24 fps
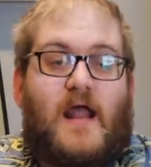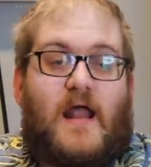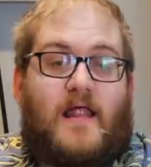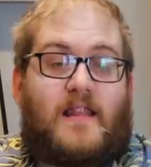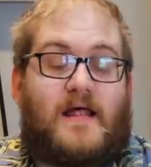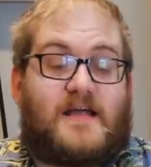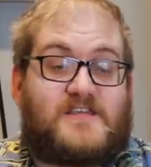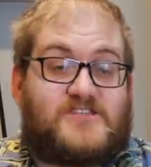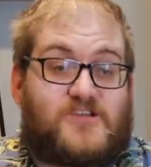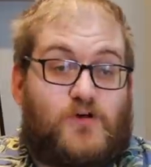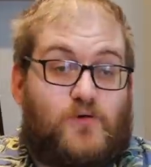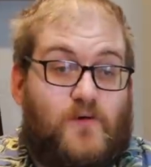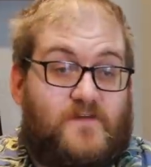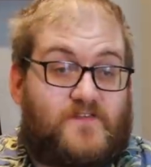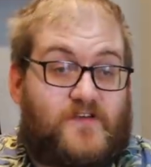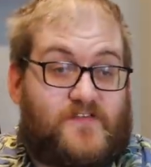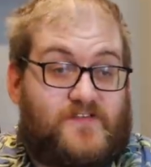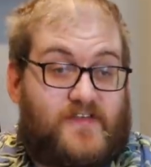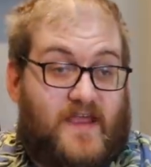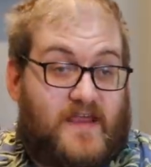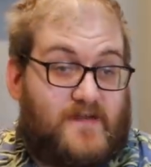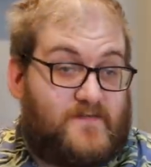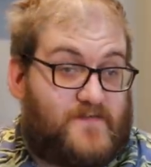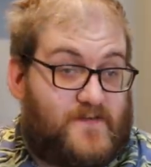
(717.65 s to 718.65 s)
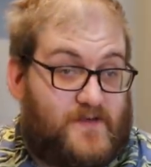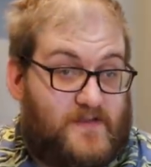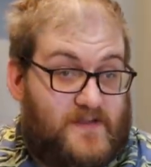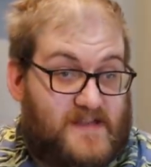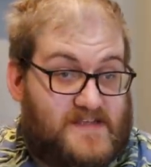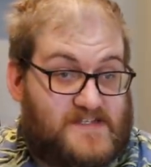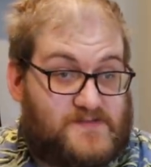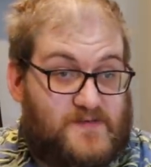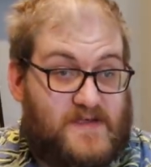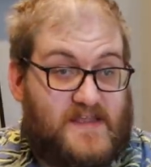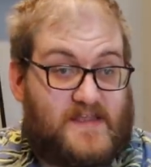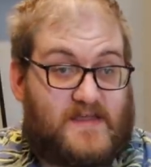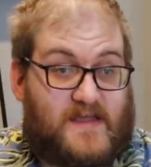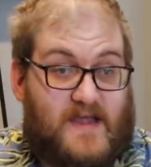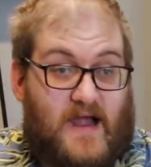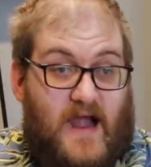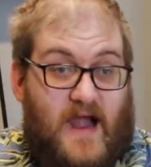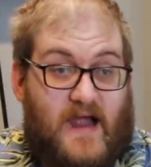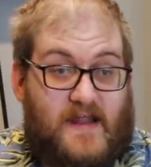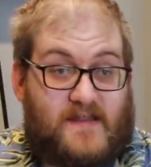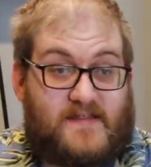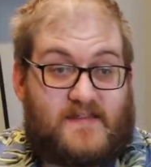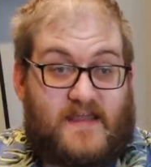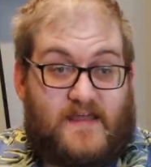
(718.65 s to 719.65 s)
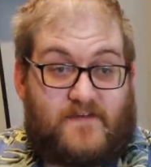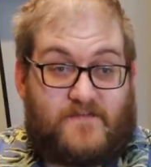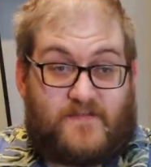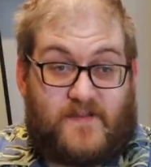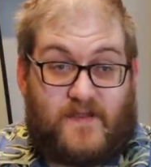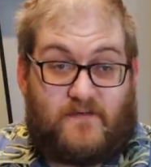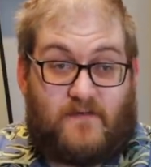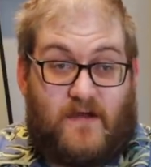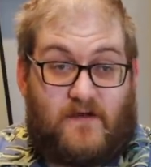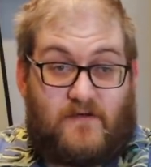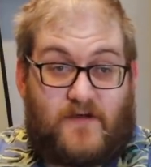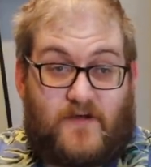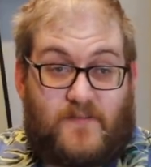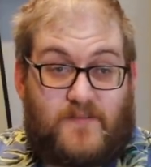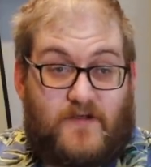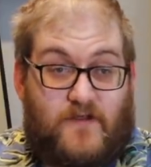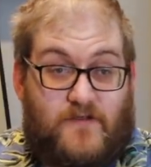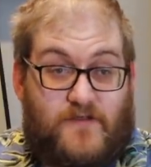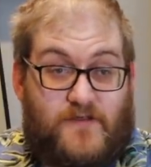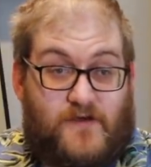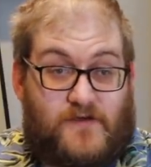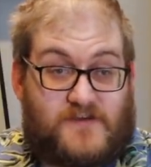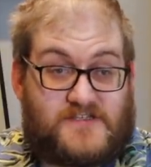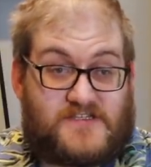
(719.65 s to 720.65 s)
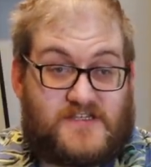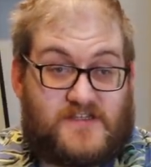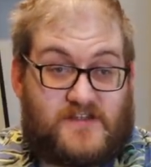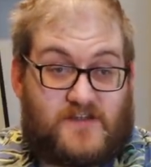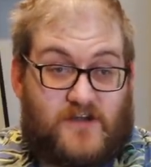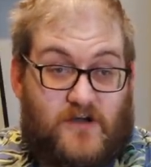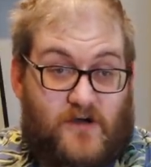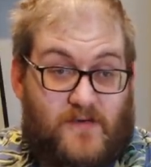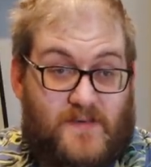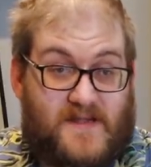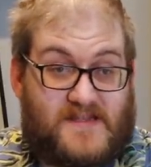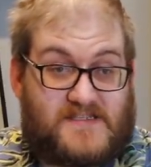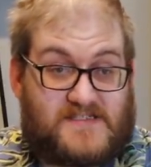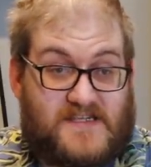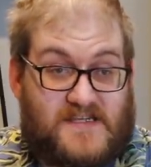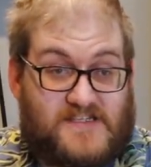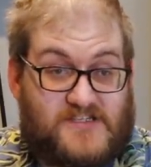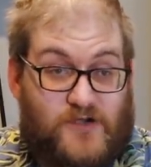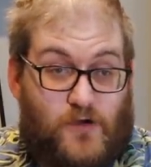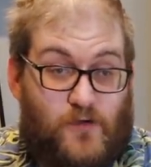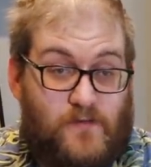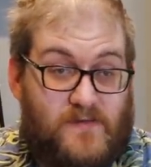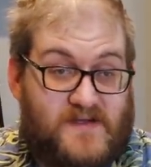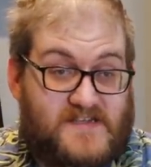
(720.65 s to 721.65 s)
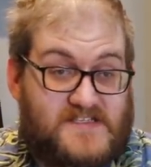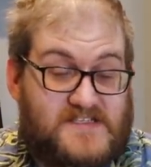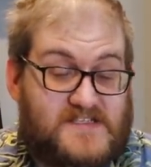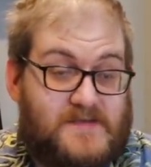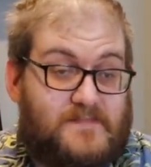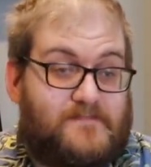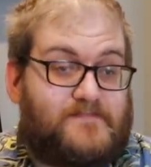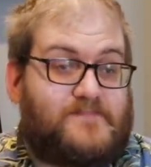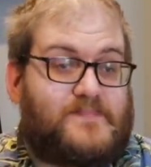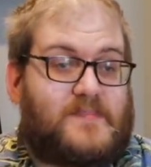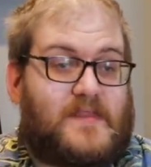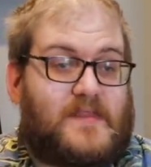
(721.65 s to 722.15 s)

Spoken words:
That's all we've got time for this week. I definitely welcome your thoughts in the comments, as always.